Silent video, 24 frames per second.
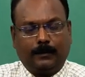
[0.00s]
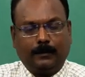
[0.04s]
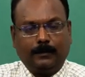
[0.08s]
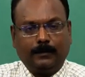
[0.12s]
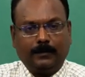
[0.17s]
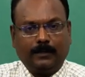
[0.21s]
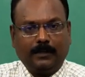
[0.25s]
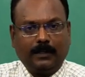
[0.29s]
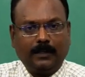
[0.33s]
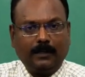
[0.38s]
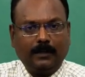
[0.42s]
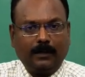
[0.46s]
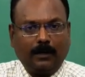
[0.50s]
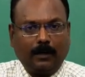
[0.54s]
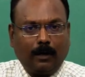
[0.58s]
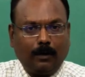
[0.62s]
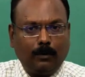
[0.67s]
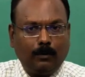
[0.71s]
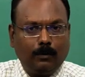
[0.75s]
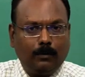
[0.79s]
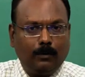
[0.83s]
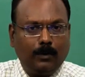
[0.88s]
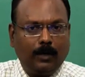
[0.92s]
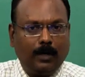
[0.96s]
look son
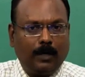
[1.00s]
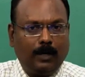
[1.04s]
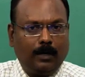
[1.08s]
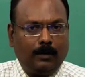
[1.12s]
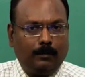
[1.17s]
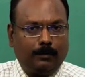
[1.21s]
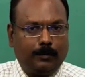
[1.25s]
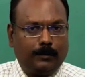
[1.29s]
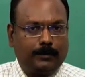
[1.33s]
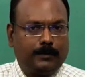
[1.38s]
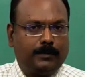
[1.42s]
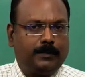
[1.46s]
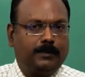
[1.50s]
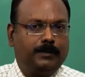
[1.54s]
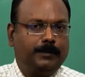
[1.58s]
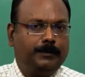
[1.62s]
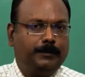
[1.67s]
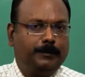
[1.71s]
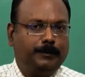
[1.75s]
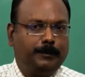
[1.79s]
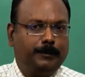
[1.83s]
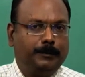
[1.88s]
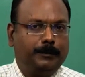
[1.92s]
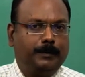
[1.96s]
how
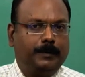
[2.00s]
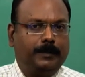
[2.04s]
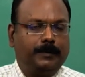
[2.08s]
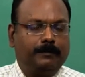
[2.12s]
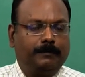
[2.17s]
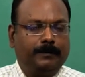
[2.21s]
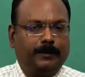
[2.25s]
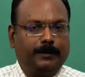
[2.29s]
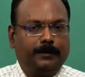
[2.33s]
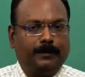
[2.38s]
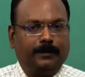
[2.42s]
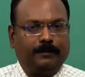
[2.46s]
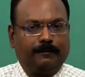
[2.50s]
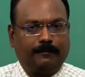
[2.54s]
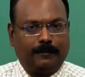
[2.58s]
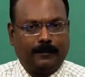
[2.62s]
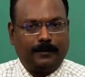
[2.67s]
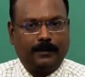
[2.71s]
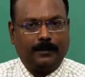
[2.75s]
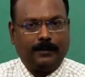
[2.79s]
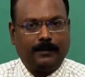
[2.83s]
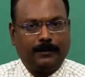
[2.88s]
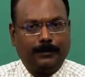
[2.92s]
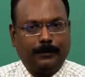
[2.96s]
possessive you were with your
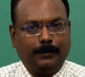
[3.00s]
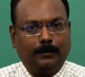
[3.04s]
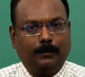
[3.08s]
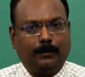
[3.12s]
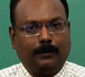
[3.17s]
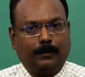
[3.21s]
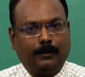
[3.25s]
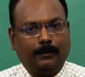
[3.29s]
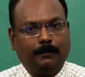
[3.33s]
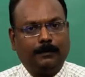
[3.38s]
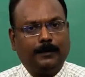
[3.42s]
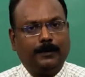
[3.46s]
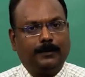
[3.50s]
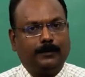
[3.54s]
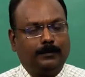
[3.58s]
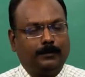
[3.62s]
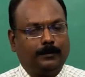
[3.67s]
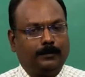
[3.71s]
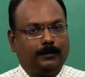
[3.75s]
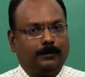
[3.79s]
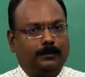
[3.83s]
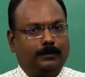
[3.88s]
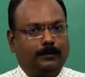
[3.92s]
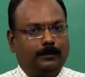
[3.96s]
father you
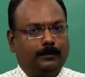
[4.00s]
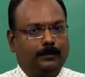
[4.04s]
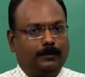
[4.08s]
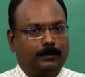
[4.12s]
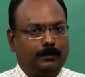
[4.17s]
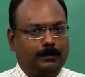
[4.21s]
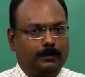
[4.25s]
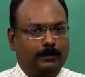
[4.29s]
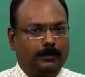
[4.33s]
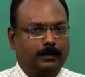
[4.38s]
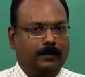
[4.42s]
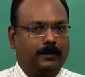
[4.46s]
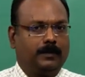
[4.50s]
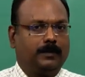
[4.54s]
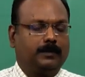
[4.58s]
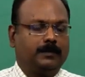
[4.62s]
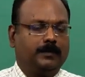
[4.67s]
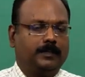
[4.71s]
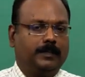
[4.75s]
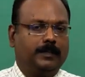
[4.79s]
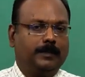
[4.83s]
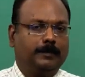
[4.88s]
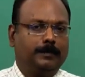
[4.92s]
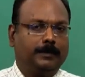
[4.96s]
always used to uh,
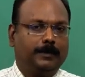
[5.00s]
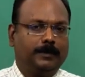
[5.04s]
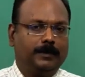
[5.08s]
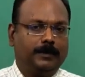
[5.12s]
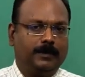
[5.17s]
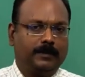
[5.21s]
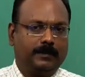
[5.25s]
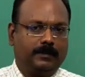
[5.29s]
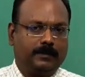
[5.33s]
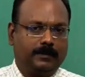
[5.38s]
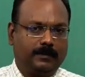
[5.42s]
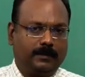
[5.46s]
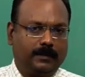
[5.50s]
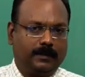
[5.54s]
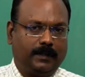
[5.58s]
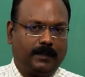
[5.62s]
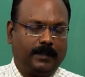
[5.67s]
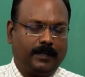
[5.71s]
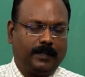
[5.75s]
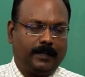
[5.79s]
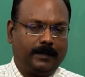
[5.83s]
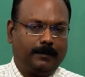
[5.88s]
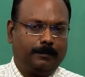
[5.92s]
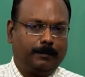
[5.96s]
sleep on his
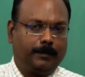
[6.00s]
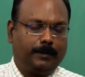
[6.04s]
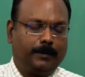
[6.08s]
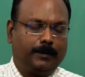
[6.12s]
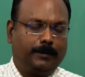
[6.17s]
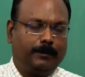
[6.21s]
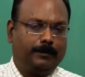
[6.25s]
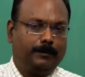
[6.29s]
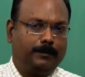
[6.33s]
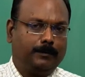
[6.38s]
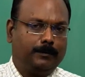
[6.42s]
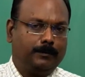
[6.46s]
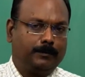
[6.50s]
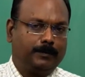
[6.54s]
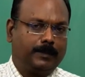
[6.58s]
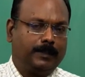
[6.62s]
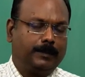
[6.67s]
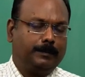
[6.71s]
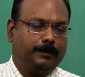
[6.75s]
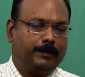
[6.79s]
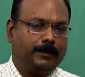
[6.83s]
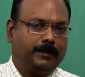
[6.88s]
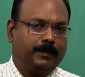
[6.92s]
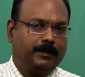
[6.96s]
uh, lap or you
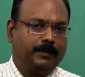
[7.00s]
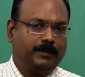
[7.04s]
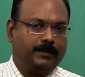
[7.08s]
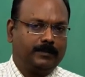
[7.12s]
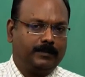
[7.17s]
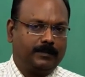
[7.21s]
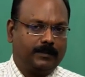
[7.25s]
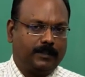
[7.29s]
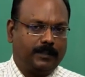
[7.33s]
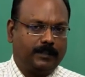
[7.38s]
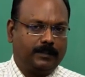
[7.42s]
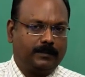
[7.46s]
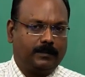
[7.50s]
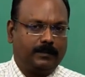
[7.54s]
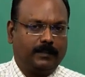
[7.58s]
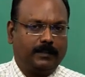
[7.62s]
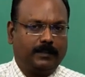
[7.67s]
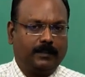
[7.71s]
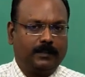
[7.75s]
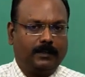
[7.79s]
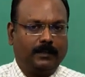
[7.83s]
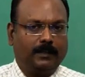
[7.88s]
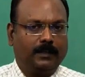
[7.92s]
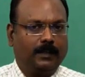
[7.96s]
sleep on his
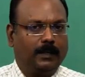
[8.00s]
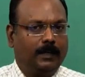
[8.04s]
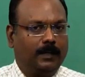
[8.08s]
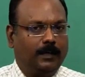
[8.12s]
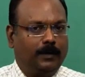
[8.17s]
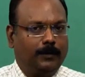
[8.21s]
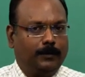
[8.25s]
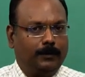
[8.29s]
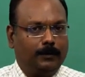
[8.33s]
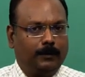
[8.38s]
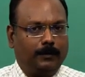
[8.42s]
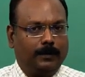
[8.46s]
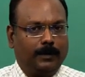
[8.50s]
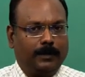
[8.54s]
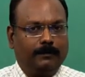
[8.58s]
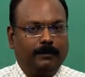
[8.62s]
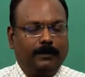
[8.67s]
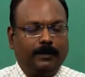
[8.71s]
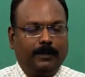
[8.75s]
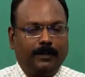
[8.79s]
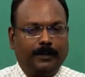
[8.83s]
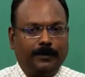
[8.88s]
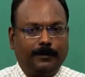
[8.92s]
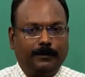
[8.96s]
chest and then you
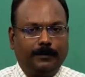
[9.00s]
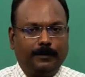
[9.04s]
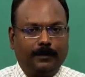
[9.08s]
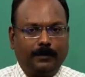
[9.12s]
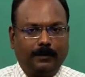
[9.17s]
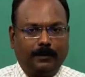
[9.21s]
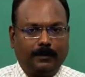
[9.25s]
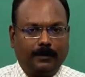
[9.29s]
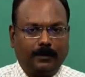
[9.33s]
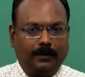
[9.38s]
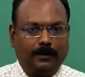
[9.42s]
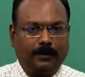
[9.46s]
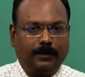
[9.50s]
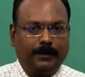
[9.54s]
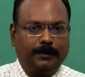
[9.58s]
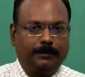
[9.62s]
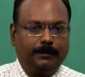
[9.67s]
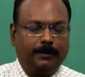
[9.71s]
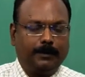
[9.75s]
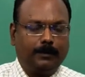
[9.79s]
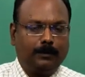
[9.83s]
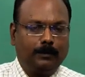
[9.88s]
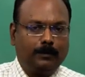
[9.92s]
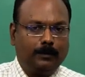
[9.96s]
never let your daughter
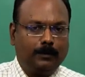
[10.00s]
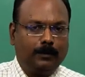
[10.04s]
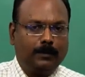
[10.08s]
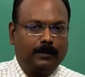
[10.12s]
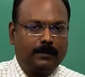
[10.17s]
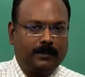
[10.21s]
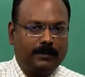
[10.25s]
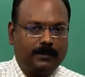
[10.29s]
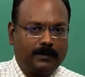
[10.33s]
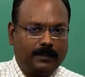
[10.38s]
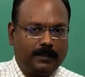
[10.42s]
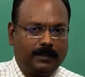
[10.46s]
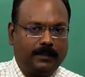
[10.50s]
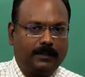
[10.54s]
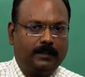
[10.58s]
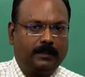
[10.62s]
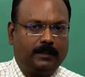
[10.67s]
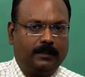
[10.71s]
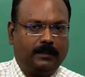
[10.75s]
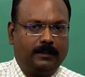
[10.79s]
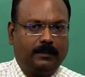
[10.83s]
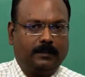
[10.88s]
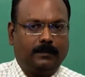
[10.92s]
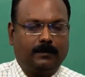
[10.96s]
even go and sit
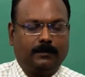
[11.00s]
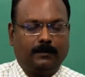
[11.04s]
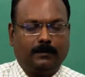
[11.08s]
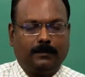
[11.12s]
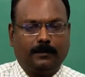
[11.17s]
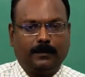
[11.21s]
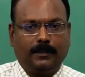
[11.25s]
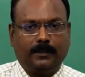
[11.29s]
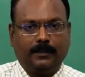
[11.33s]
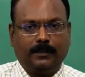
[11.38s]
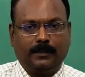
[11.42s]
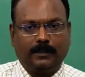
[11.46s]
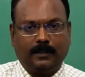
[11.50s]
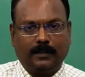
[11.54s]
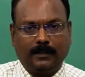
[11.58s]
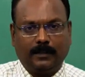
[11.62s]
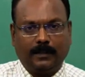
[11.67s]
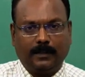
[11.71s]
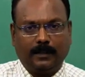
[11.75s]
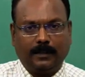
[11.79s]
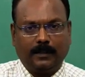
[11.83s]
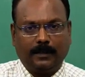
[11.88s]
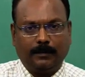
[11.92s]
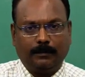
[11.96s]
uh, on his
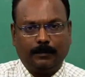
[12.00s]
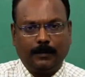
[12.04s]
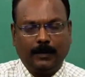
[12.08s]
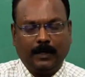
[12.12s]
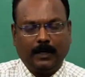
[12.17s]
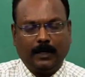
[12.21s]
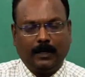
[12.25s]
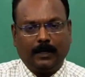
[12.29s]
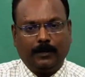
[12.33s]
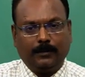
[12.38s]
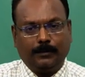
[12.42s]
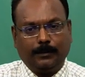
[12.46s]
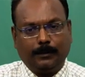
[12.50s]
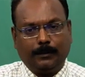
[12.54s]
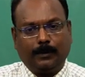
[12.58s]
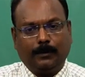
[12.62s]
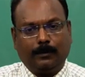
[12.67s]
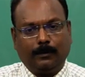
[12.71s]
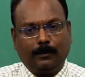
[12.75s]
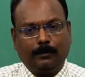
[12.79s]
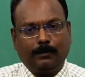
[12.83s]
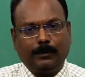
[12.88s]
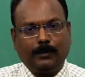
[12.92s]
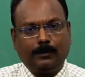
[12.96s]
other lap. So you
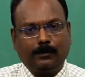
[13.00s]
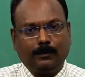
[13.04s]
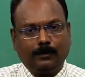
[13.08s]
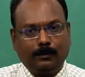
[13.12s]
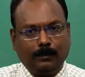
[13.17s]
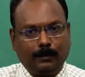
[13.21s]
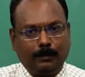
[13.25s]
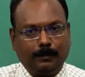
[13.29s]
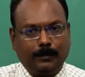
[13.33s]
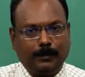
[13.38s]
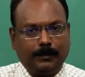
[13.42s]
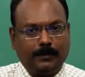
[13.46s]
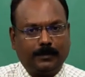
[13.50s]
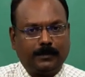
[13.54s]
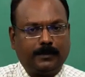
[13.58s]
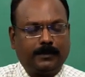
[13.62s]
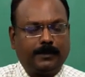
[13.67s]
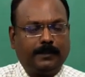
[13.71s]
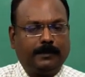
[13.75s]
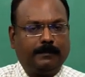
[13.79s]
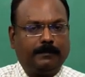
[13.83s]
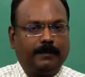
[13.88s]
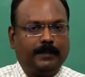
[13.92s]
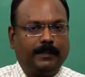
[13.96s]
were always so
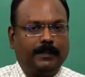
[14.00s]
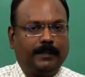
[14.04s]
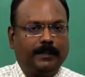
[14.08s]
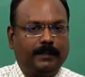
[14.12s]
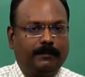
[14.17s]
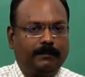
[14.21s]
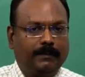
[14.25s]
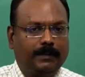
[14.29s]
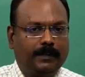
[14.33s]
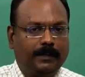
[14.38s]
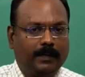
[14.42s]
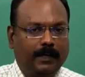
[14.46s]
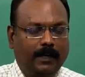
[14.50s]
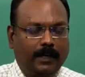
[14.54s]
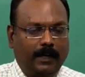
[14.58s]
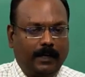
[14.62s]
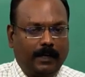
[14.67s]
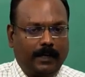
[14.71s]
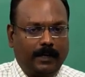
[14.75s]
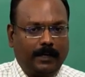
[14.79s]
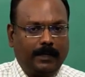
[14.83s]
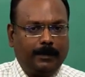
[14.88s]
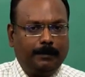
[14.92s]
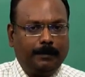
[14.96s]
possessive and even
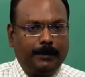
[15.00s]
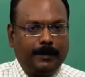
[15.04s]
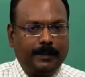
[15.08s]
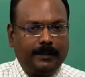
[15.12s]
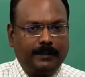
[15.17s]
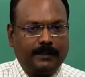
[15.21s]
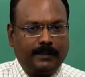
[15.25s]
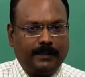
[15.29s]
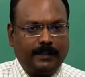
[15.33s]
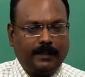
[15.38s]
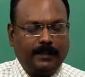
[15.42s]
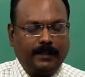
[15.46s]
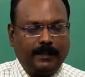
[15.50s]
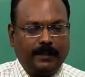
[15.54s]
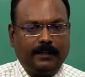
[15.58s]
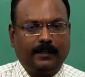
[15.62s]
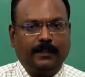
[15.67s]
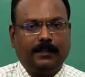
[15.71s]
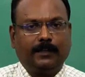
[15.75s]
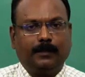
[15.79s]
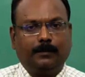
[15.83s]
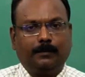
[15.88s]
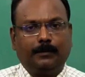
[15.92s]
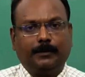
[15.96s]
anybody said
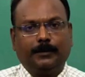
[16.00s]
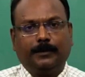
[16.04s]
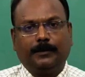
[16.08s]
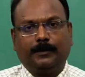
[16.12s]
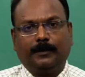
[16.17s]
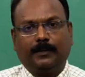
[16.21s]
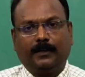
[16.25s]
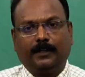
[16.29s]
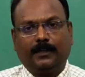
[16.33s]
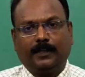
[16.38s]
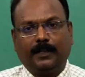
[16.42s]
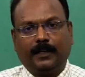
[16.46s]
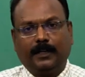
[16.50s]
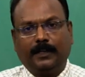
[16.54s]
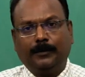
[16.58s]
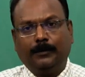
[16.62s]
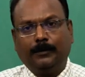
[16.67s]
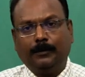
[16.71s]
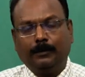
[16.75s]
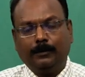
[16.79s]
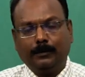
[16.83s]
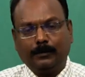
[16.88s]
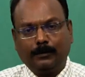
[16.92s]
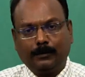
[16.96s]
anything about your dad,
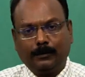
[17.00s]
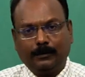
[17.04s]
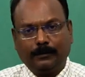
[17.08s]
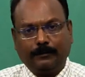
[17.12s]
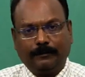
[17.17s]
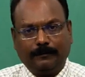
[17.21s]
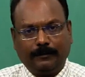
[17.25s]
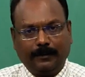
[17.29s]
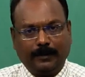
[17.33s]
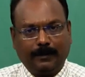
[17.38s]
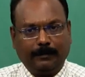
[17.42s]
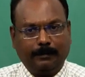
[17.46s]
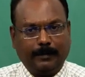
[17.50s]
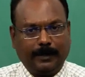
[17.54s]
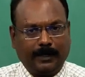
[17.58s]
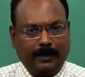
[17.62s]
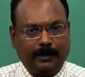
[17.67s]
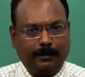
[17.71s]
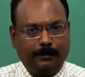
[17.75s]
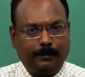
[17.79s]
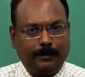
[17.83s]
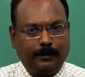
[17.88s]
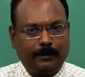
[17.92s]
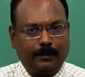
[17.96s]
you used to feel
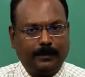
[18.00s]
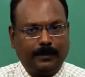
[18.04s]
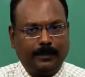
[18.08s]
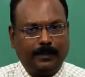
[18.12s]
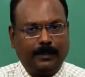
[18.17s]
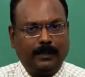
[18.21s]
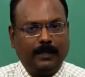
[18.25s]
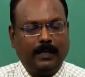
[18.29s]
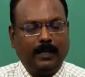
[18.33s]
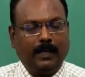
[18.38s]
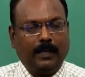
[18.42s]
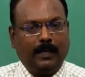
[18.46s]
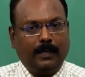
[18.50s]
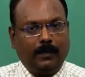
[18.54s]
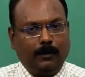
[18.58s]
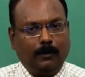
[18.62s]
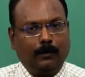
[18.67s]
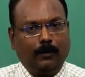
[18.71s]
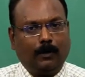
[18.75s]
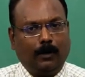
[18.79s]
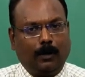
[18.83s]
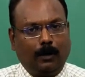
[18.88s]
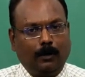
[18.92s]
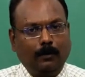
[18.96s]
bad about it.
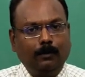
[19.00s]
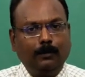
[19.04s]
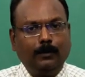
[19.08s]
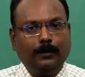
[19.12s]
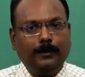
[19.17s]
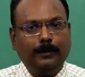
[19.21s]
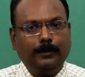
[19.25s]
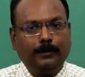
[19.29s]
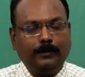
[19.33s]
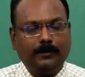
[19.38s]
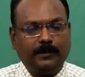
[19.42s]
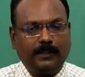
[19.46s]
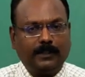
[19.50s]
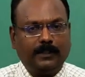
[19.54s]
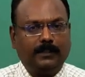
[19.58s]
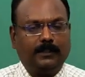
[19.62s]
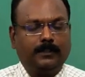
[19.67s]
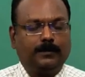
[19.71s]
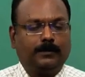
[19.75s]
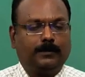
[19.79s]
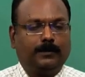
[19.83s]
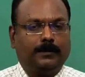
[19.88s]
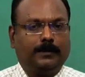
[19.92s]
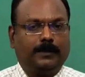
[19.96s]
Now how could you say
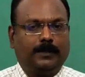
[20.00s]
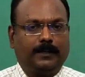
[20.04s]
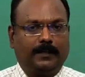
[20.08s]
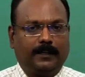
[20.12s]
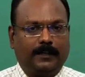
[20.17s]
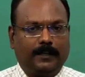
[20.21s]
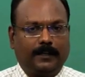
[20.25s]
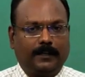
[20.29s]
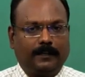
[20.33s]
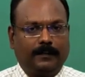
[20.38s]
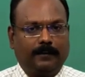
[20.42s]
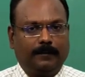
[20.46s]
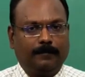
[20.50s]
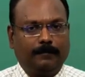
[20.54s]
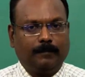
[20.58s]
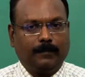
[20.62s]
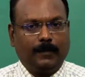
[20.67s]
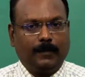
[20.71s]
this to your dad?